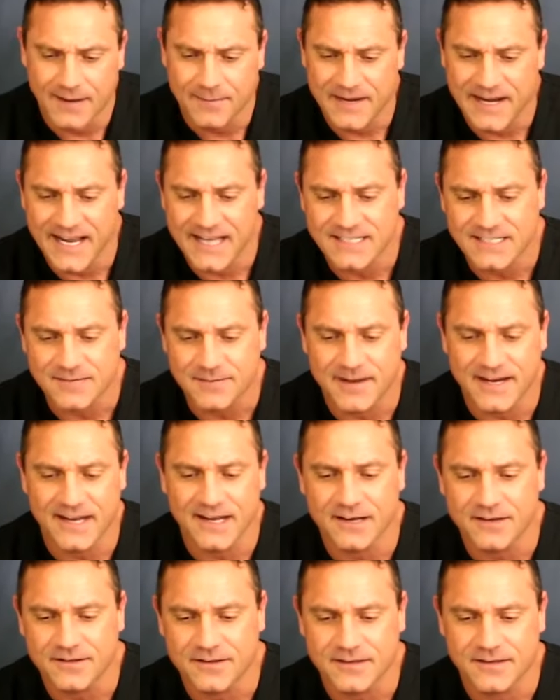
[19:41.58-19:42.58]
I've been asking my
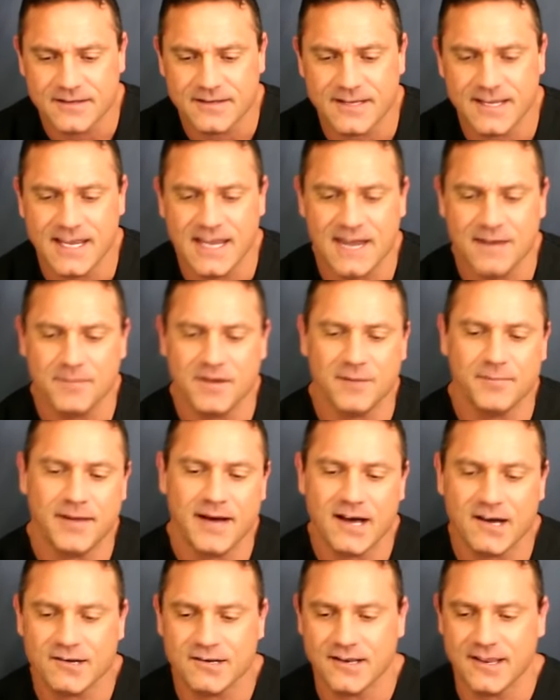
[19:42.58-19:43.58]
health team
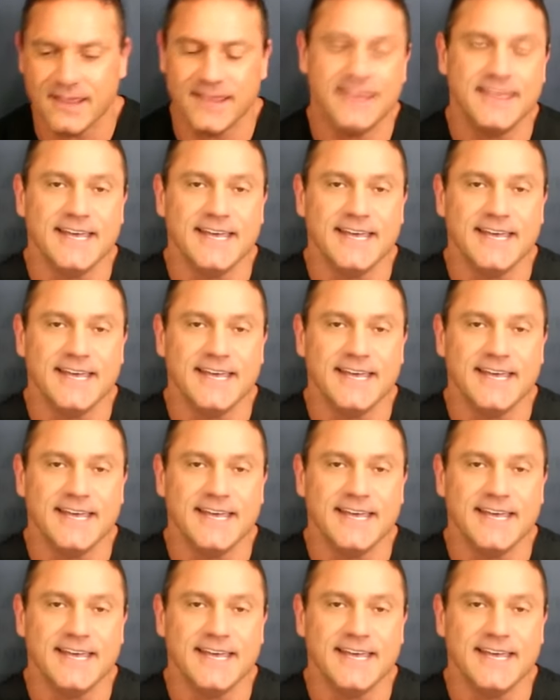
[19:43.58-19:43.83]
about